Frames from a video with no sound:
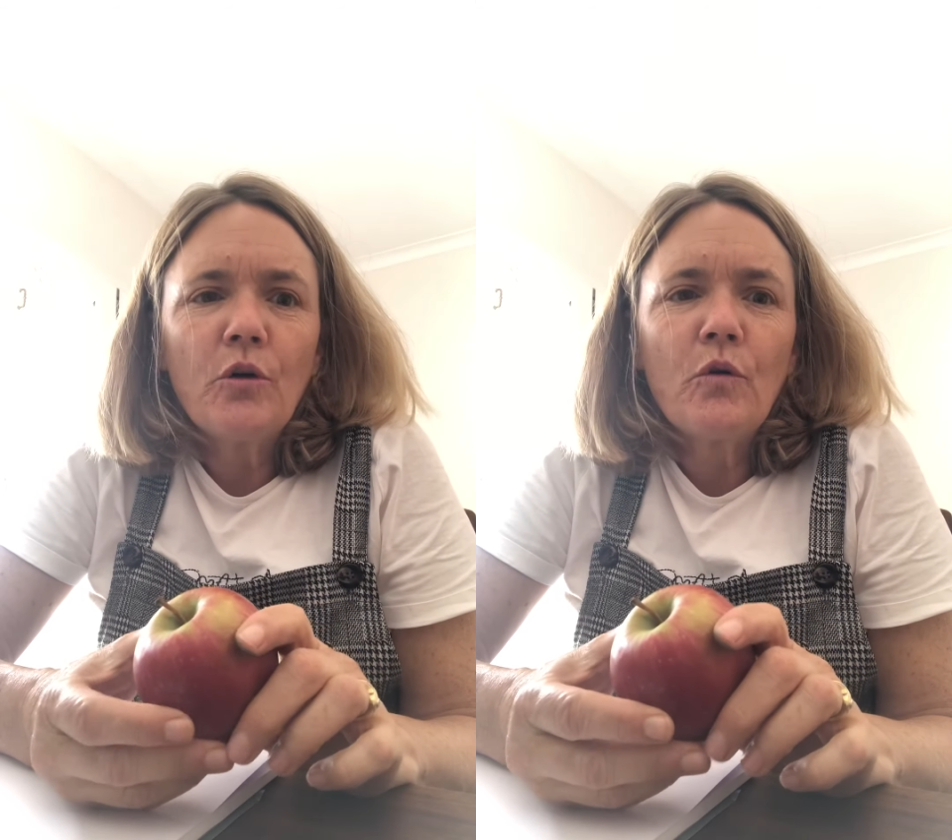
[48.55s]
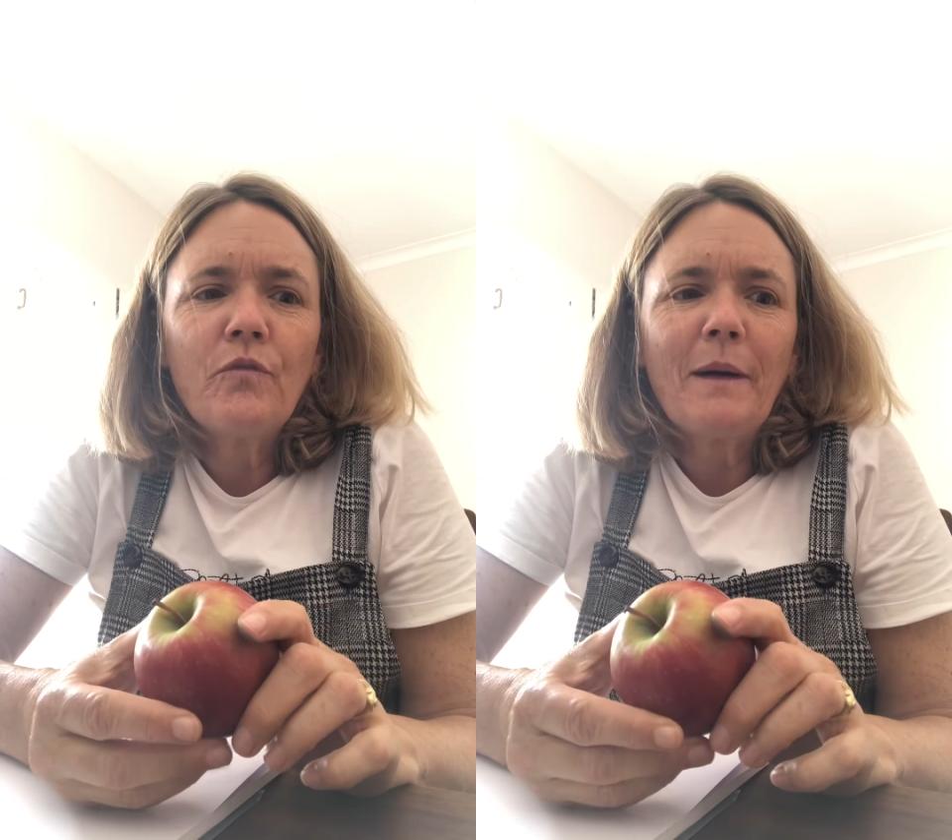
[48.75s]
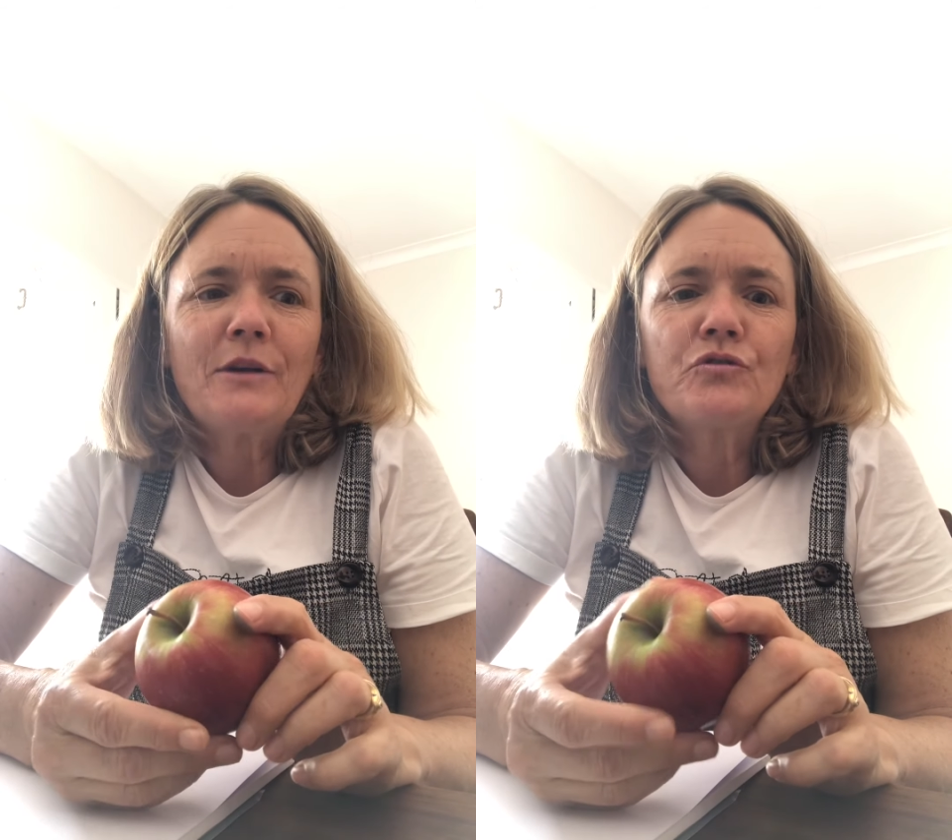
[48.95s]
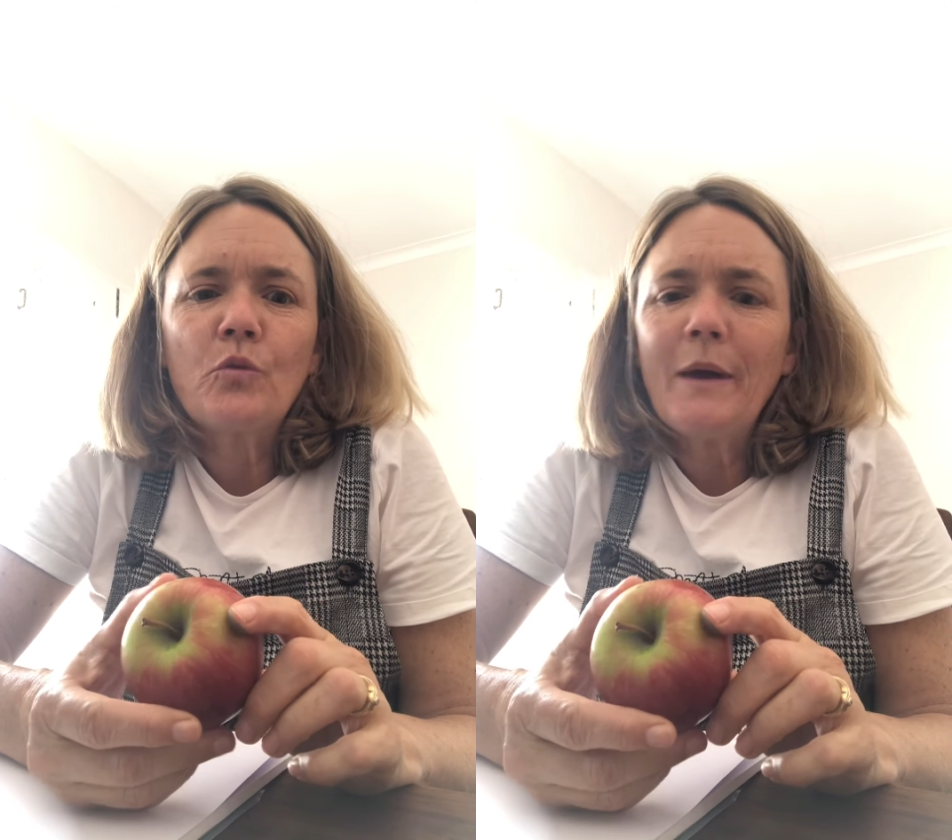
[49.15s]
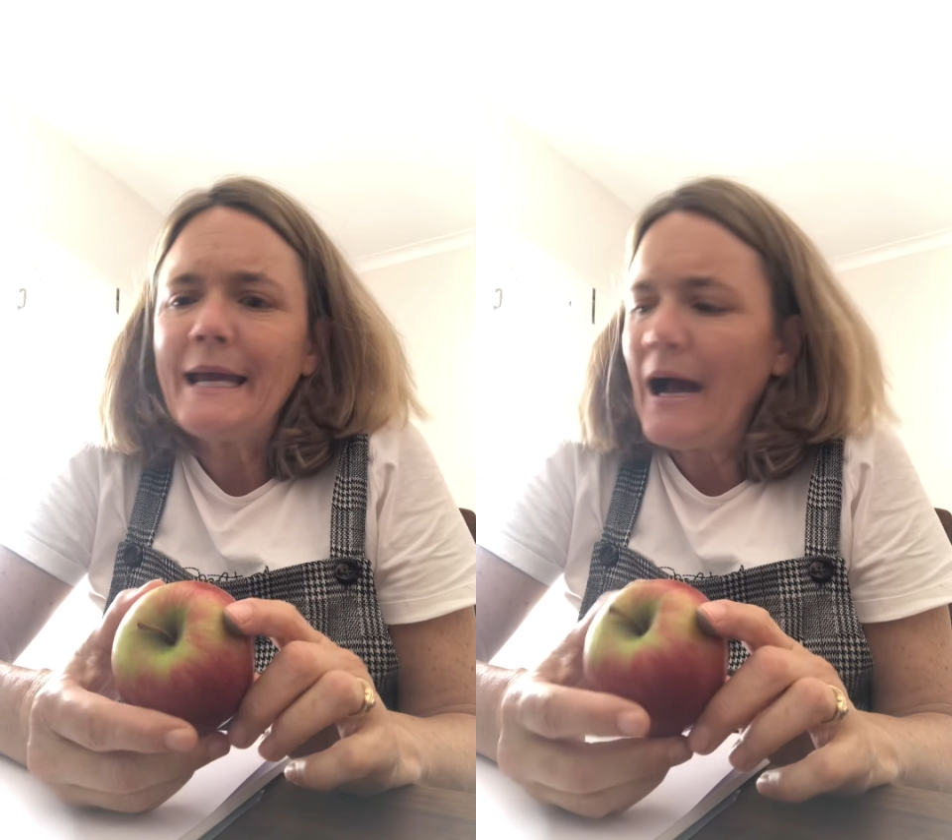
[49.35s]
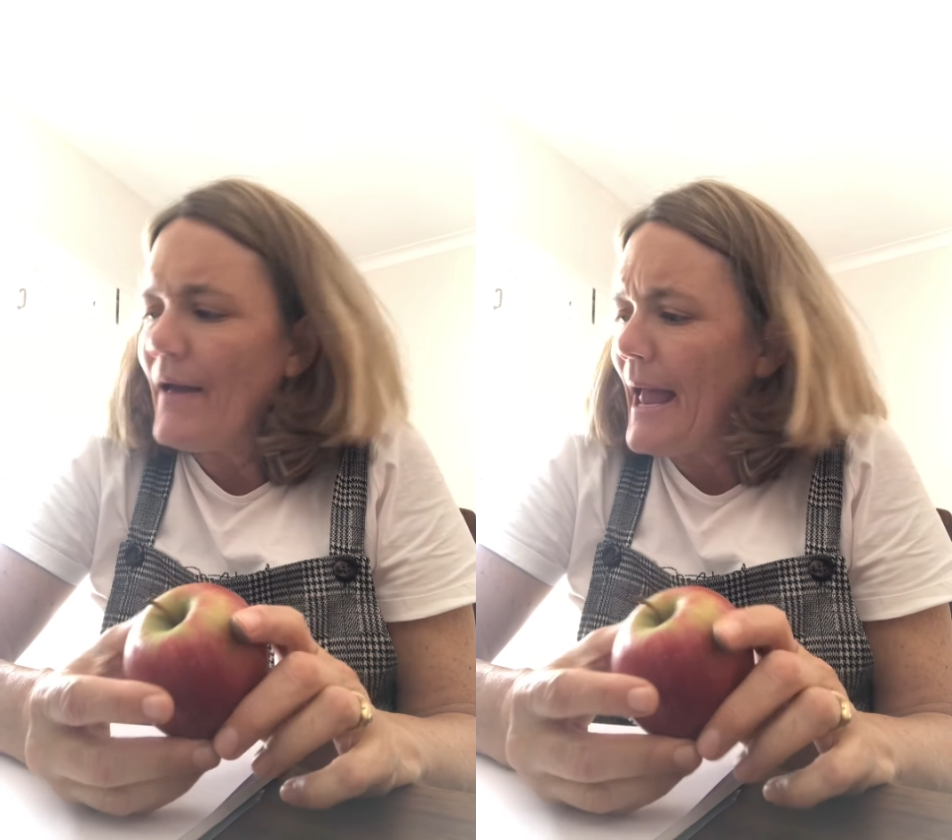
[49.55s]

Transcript: off by drawing our